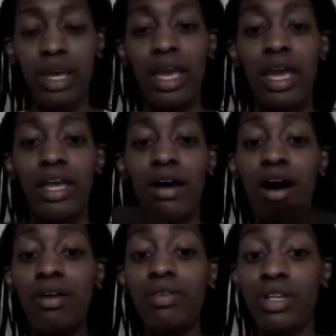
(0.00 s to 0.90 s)
And
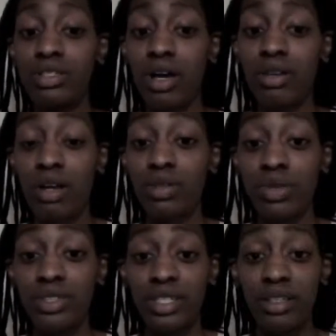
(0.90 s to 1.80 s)
I also want
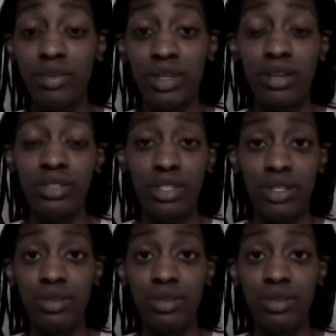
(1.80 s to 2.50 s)
to say something else too.